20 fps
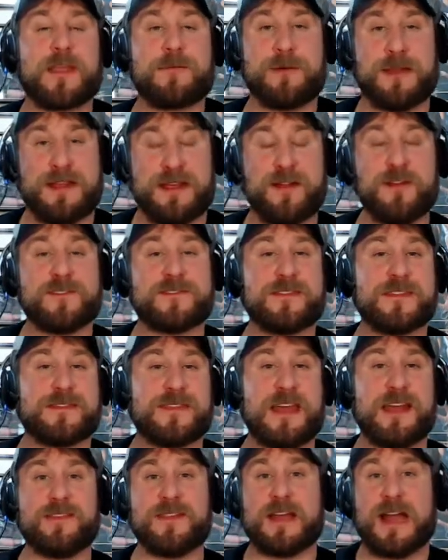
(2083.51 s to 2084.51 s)
But here's the
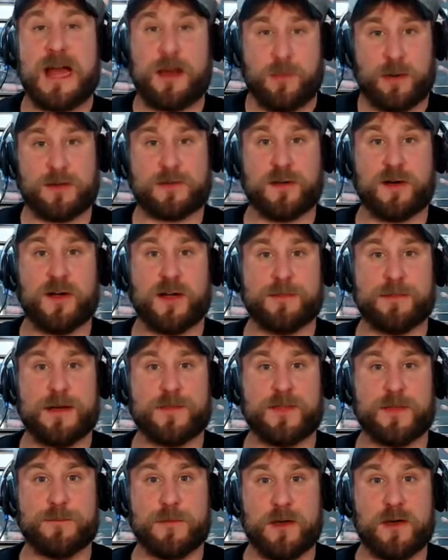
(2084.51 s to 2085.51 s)
thing that I want to talk
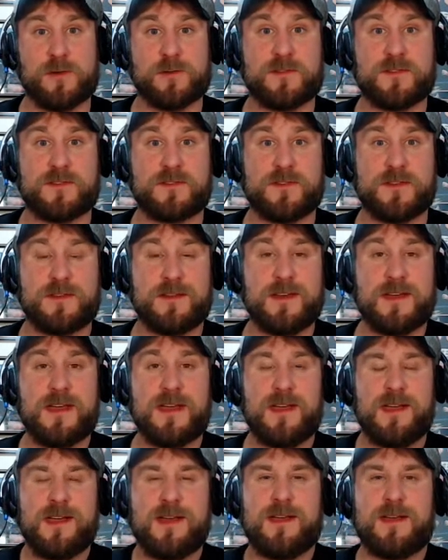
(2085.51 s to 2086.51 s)
about the most.
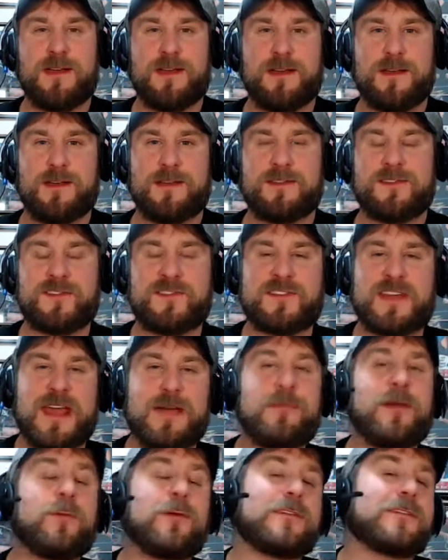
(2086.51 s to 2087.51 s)

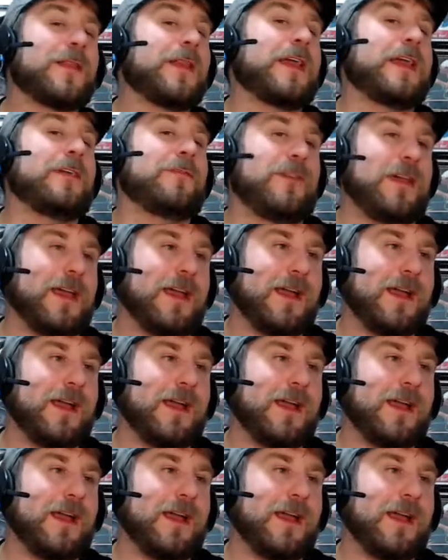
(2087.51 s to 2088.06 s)
Sammy was leaving.